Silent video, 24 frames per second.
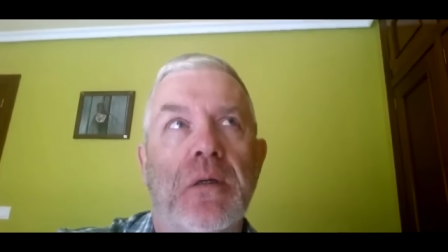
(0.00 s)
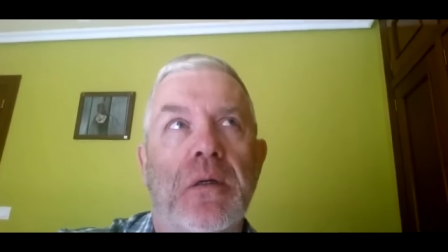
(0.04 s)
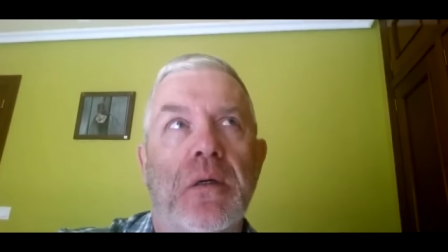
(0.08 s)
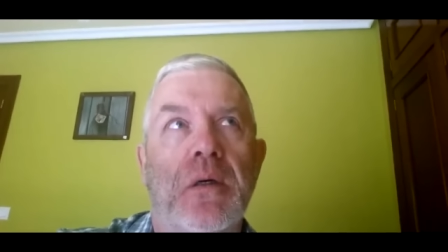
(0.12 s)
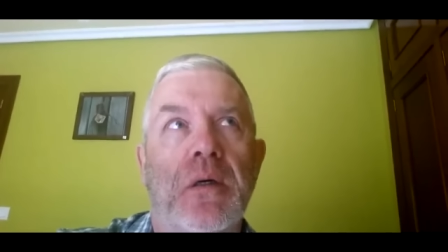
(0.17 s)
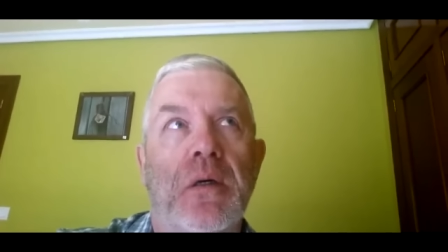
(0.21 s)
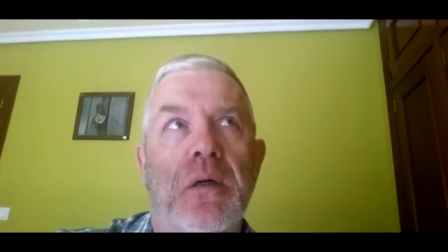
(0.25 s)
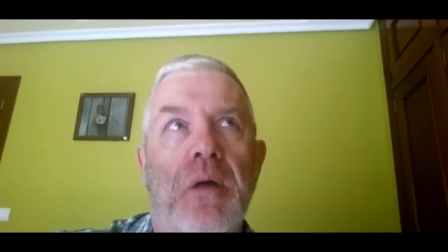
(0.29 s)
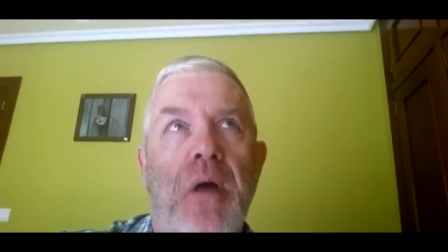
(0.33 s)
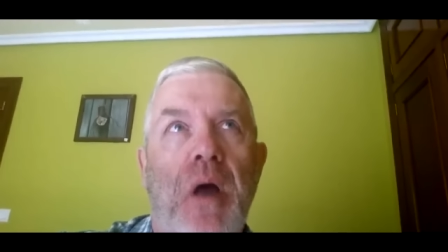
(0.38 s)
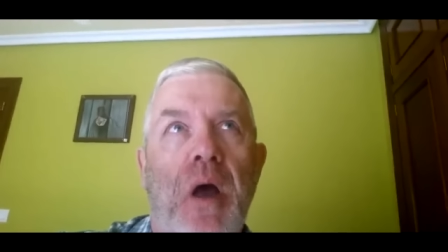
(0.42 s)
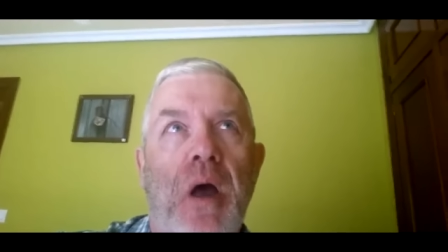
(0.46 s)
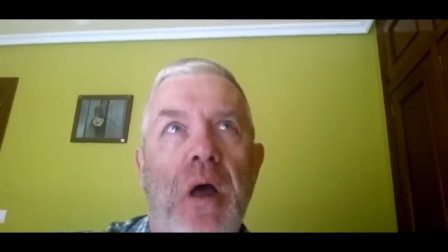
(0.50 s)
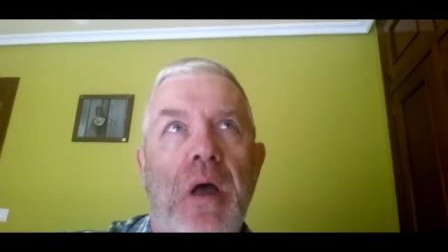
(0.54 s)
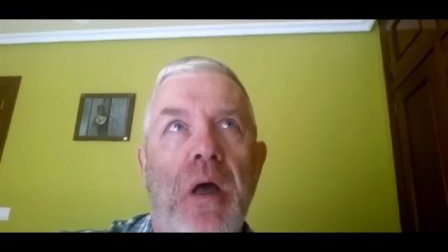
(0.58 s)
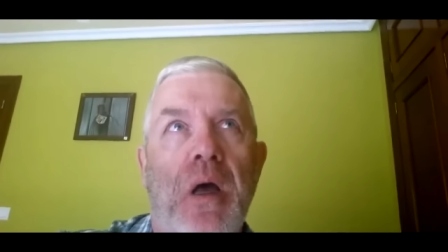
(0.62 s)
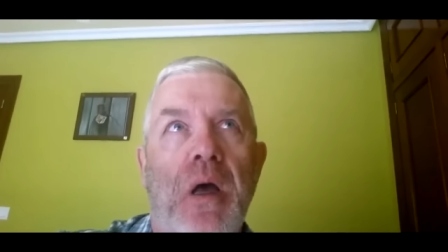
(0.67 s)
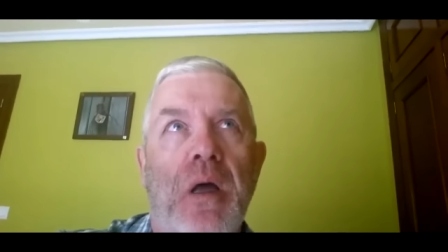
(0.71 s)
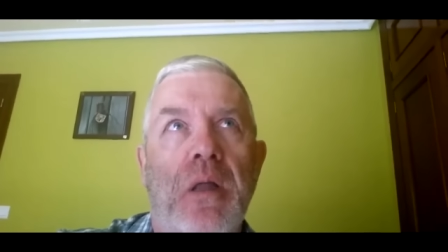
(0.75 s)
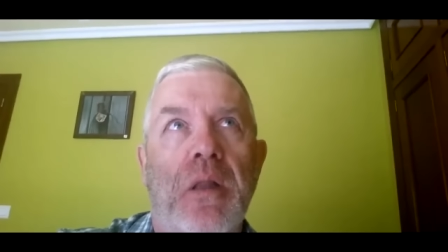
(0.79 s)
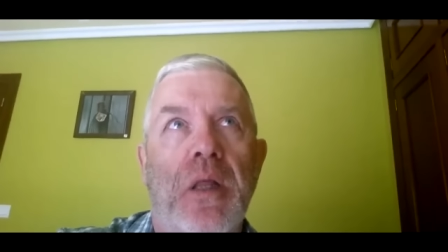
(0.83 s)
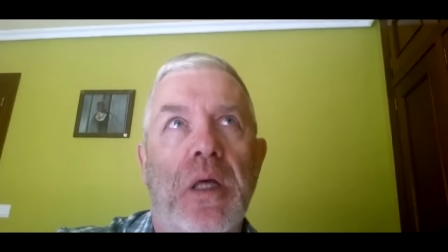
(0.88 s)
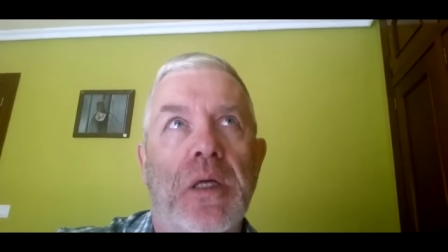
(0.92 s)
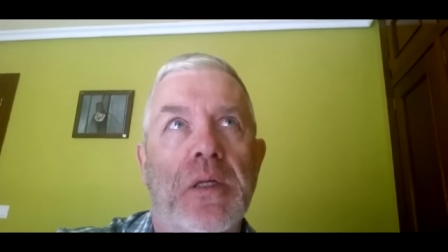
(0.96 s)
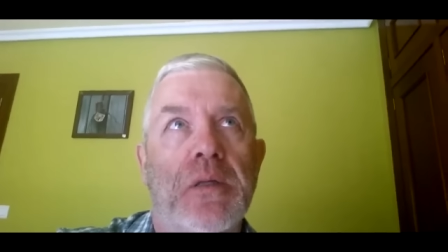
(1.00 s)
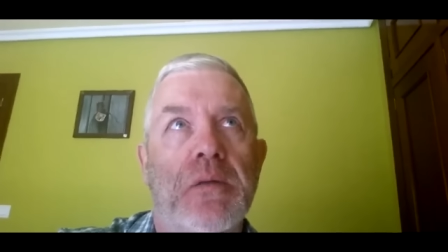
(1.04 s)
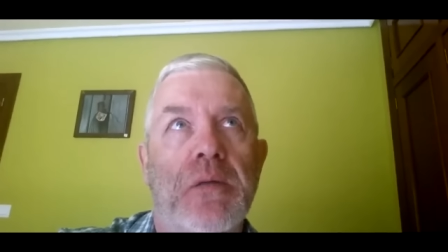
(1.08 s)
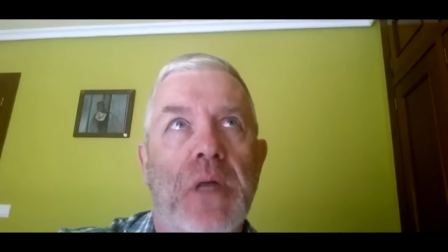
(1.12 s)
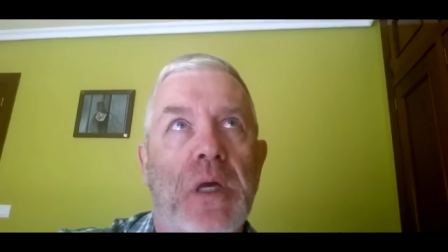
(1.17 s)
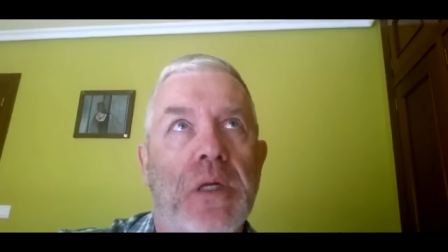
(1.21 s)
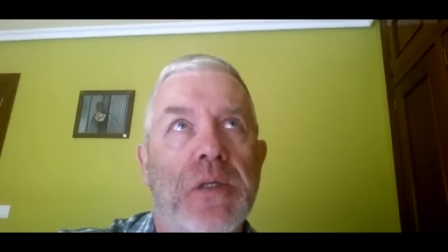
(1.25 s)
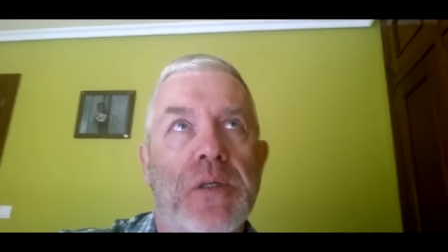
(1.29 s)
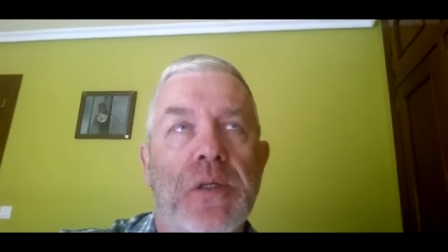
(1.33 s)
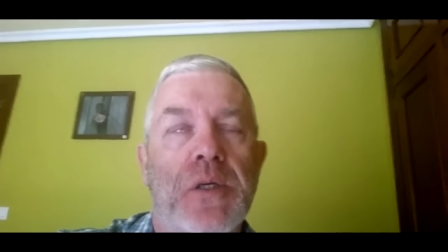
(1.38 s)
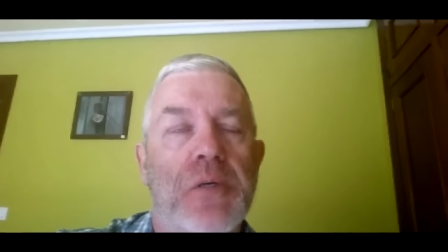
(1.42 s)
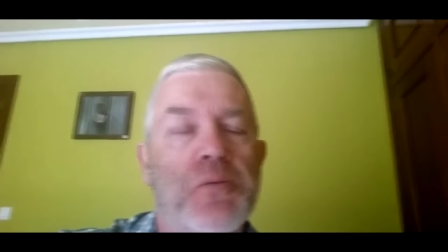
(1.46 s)
Uh, that,
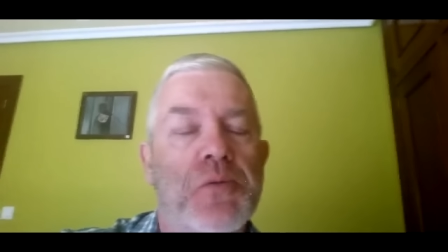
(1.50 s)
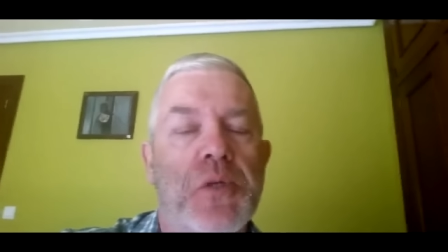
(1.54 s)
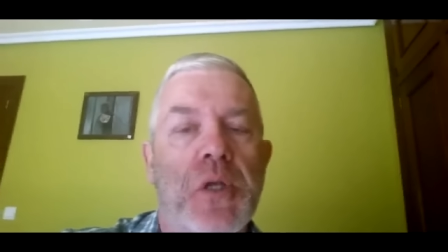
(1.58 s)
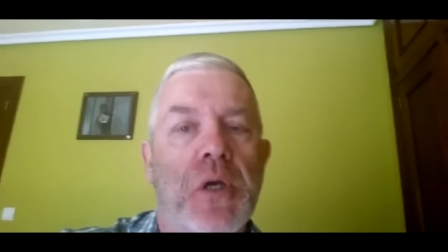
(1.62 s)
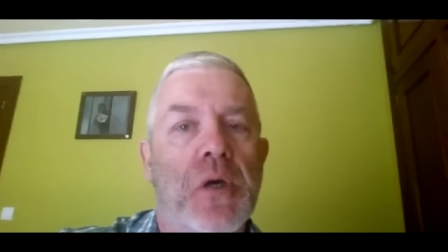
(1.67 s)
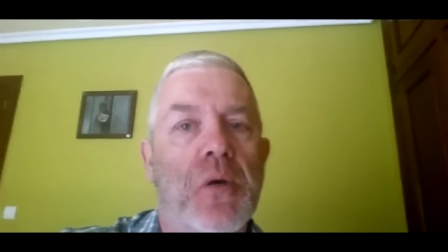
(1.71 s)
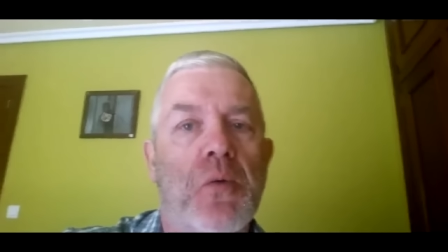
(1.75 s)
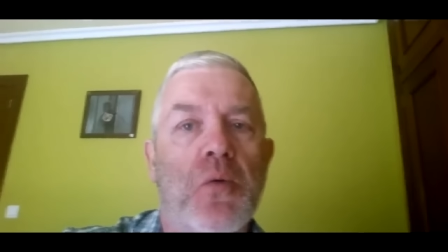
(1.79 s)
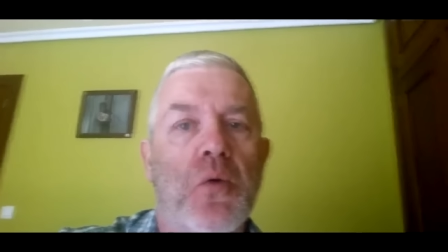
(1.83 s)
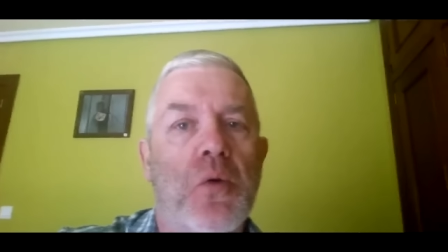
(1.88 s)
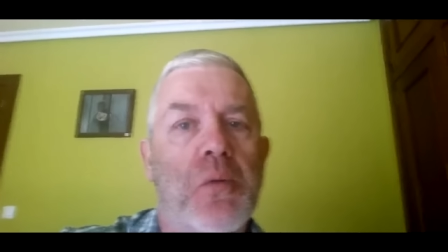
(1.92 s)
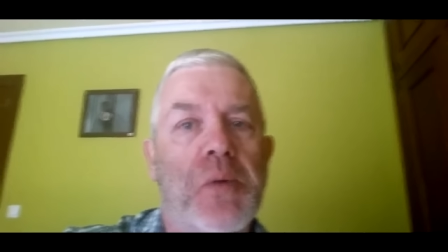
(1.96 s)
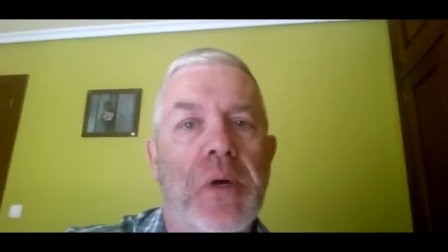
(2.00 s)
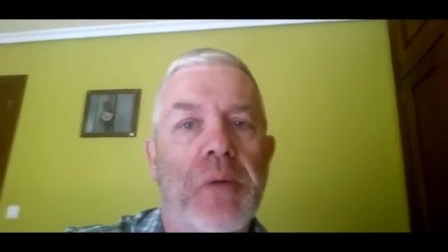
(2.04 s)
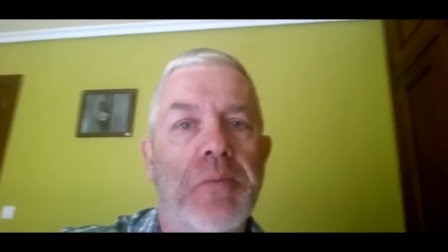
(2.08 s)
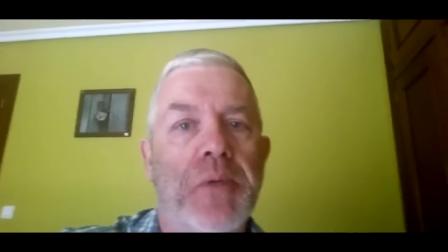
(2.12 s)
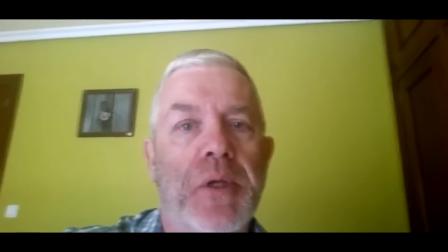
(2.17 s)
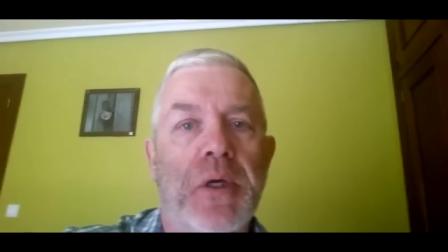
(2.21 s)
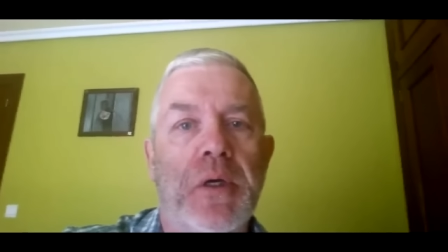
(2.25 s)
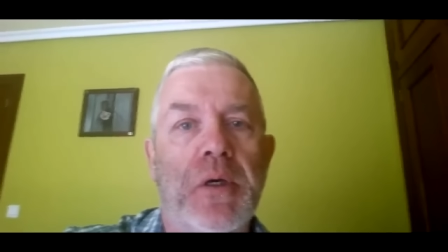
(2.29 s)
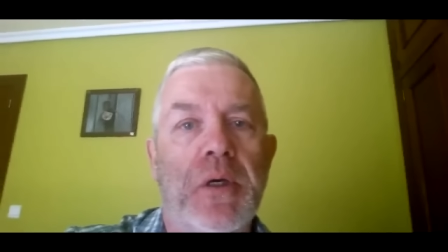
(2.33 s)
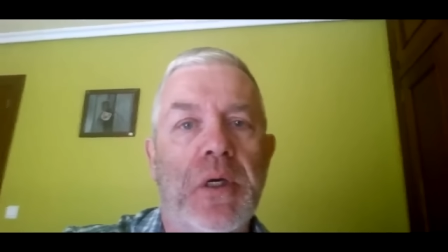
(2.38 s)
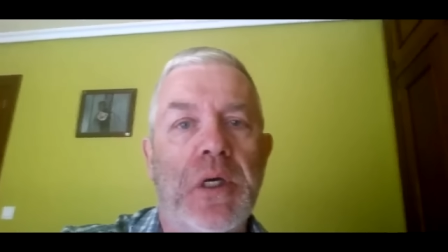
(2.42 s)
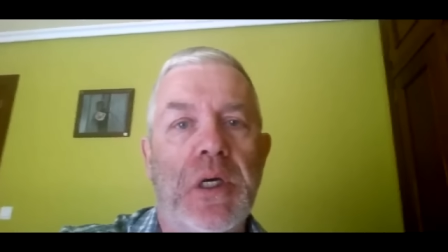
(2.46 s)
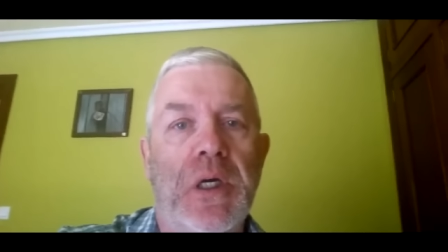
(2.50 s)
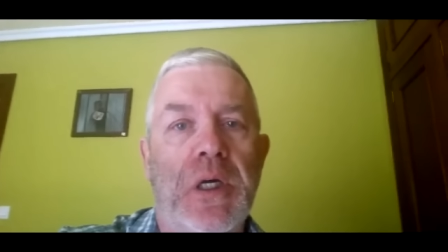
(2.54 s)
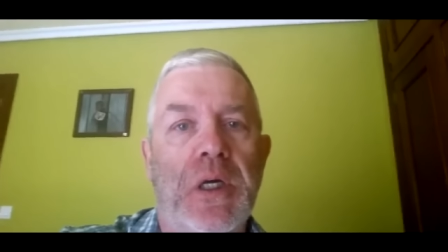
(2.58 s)
that seems like a warm up now.